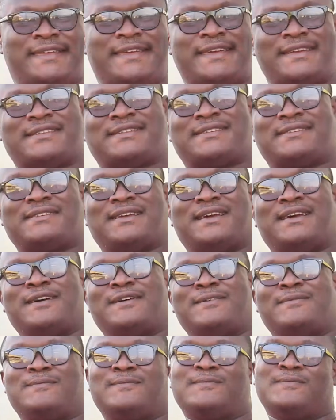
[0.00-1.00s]
Yes.
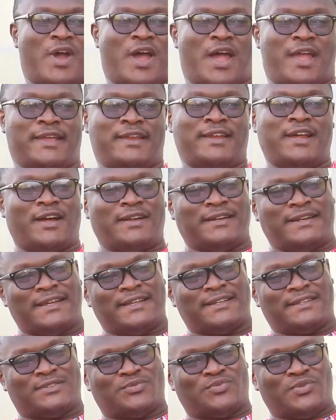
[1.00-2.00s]
In our
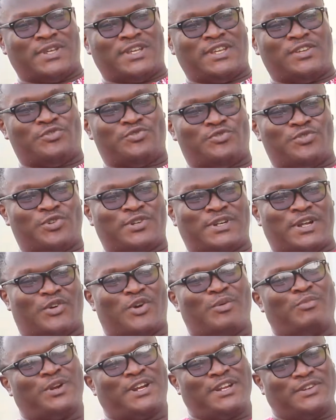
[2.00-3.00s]
days, we wrote the
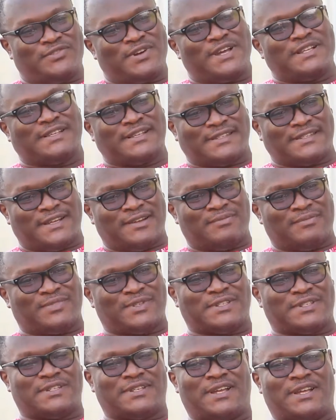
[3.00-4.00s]
common entrance
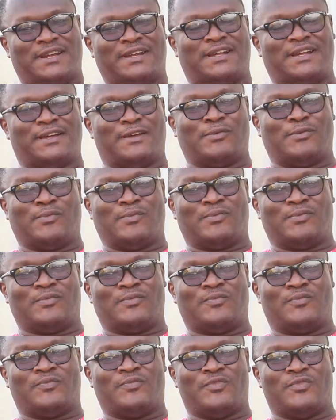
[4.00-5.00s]
exams. And
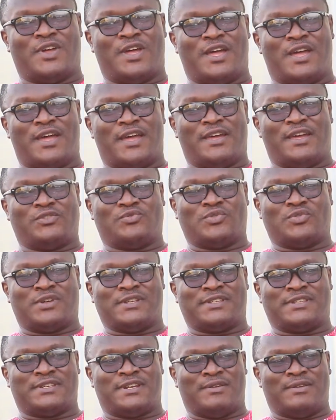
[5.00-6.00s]
it
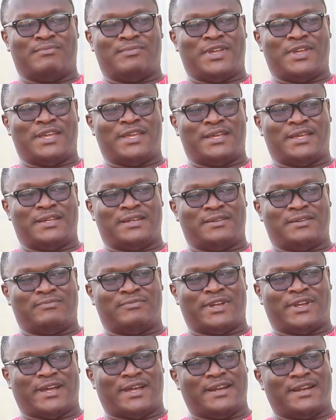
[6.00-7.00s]
was the main
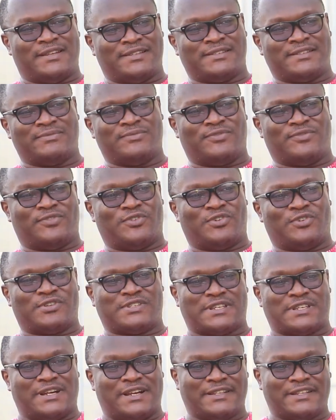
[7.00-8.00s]
mechanism for
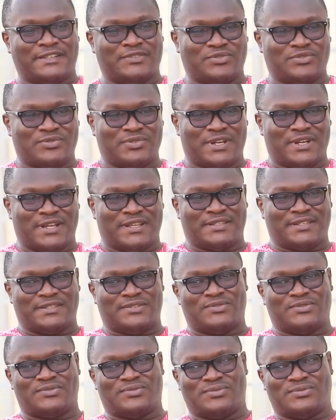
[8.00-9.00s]
selecting students
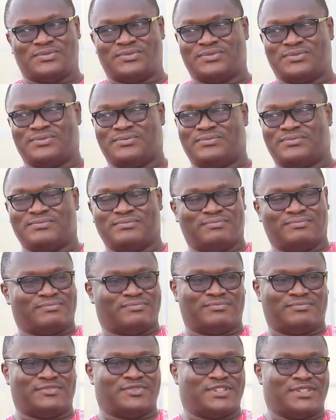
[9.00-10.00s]
into
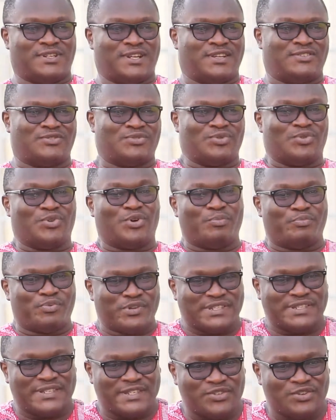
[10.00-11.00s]
the so-called
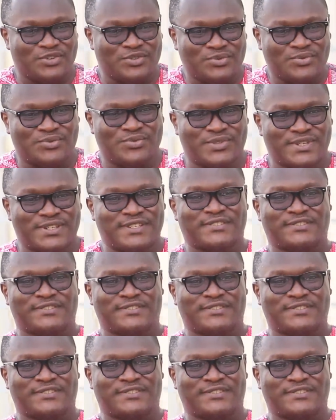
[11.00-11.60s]
prestigious schools.